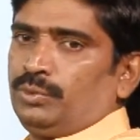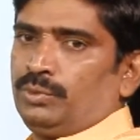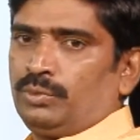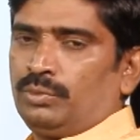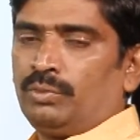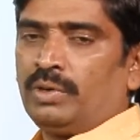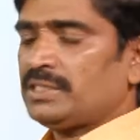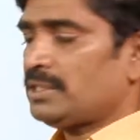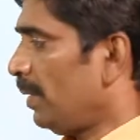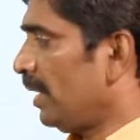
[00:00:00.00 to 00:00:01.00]
What is the
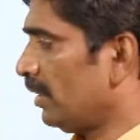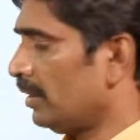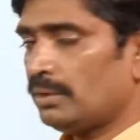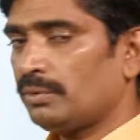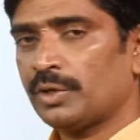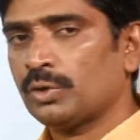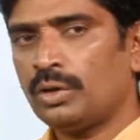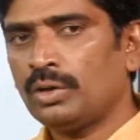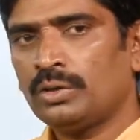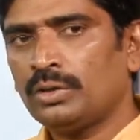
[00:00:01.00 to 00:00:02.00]
pattern? We go
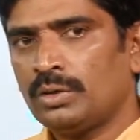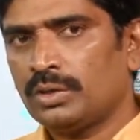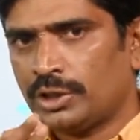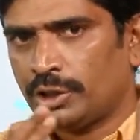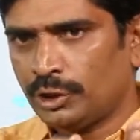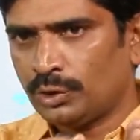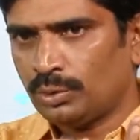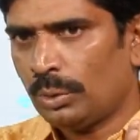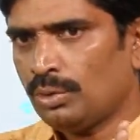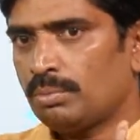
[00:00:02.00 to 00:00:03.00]
32 to
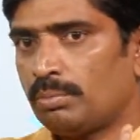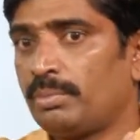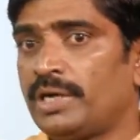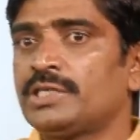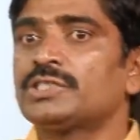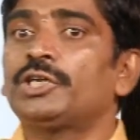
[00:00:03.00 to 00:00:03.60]
minus 32.